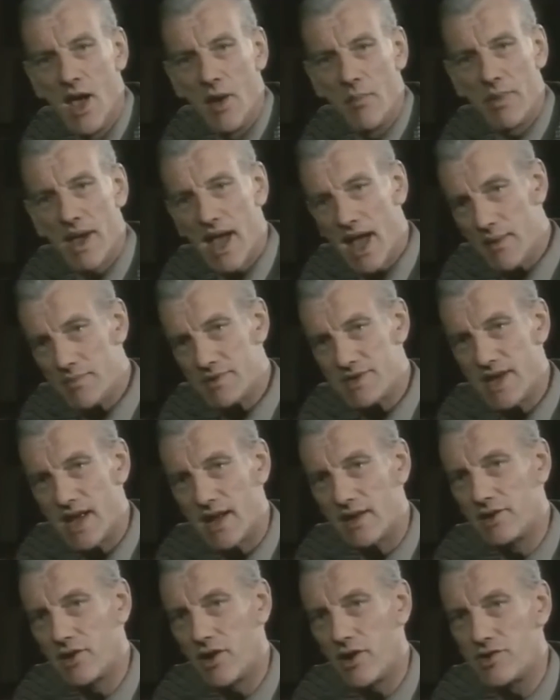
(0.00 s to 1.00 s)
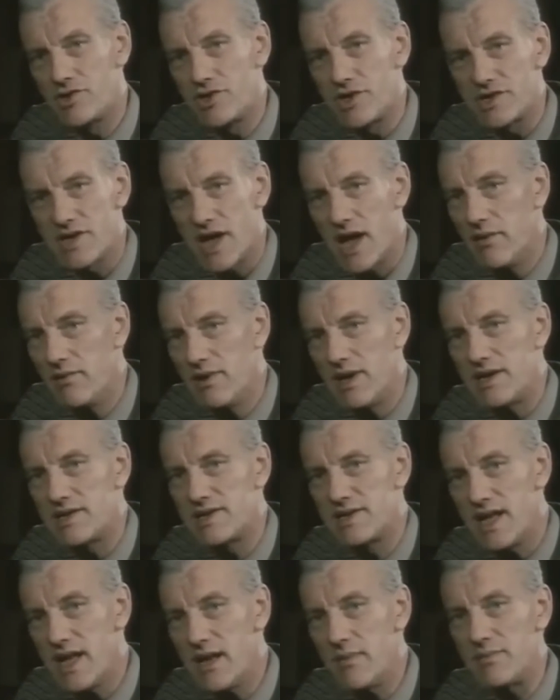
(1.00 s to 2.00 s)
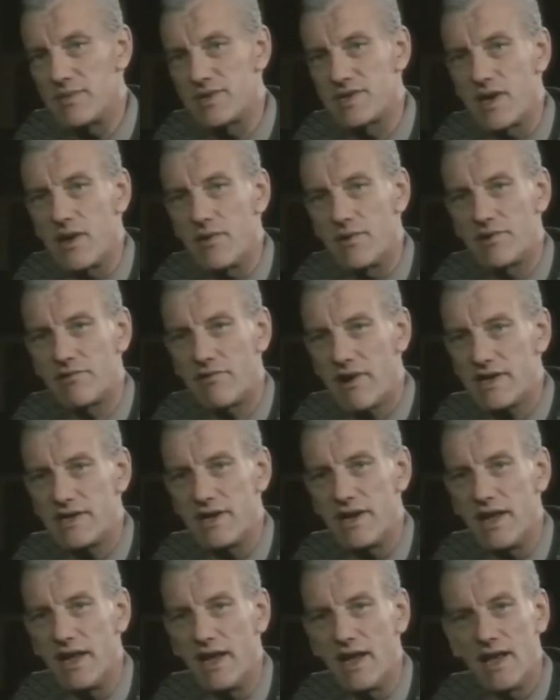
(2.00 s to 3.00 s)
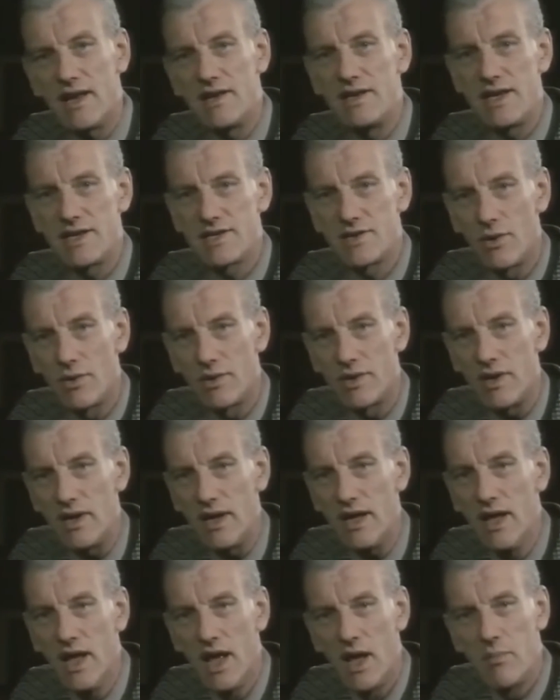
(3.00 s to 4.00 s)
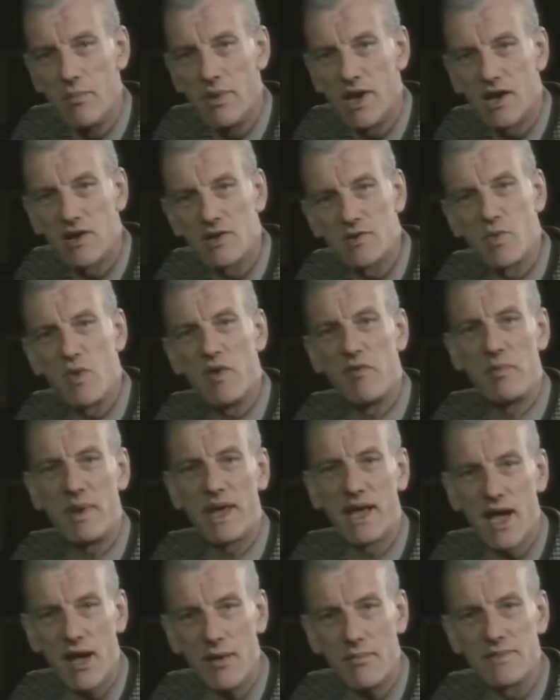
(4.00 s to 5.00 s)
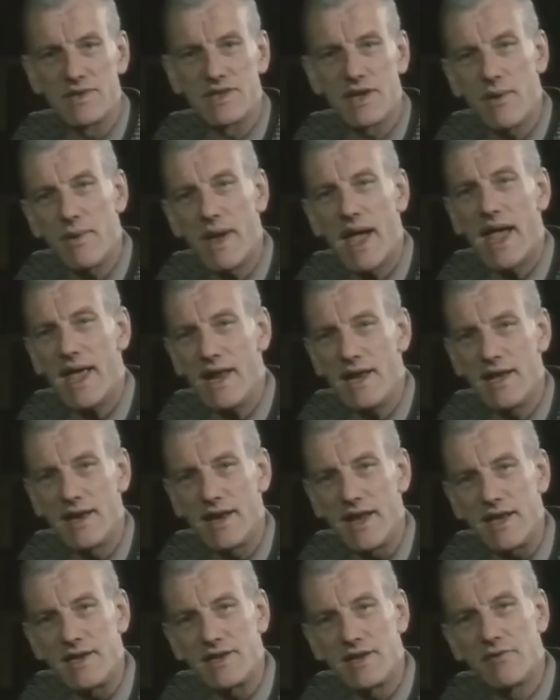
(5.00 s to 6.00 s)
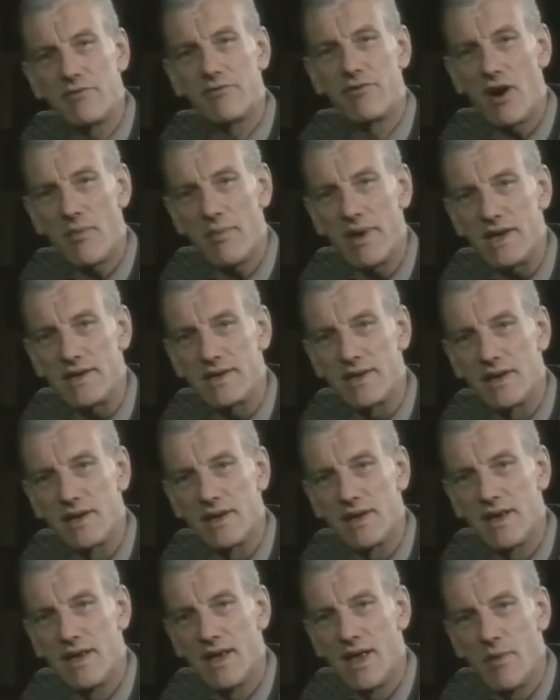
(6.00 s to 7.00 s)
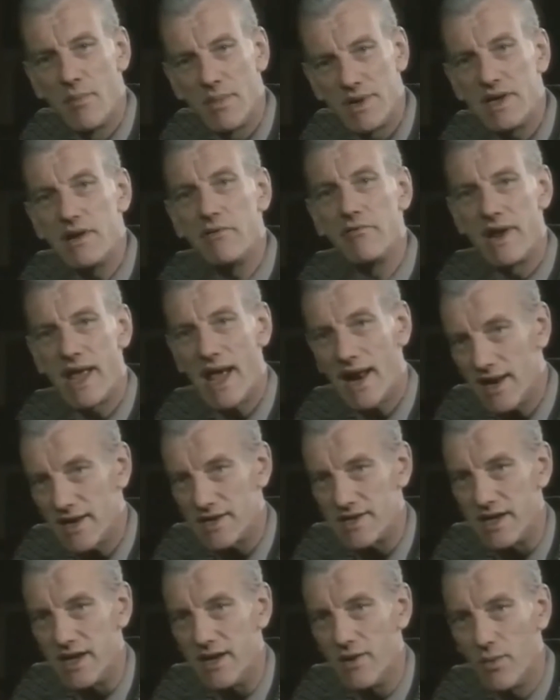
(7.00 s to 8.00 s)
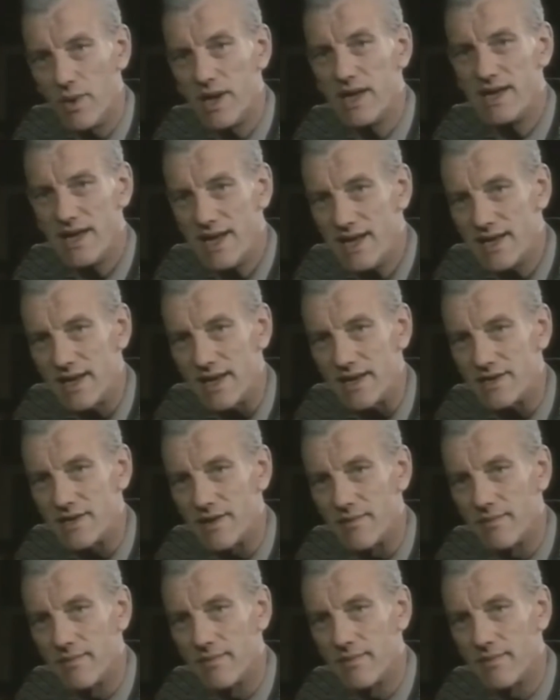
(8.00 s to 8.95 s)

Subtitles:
Perhaps the unconscious only seems so threatening and disorderly because we've become so alienated from it. But in reality, we need it.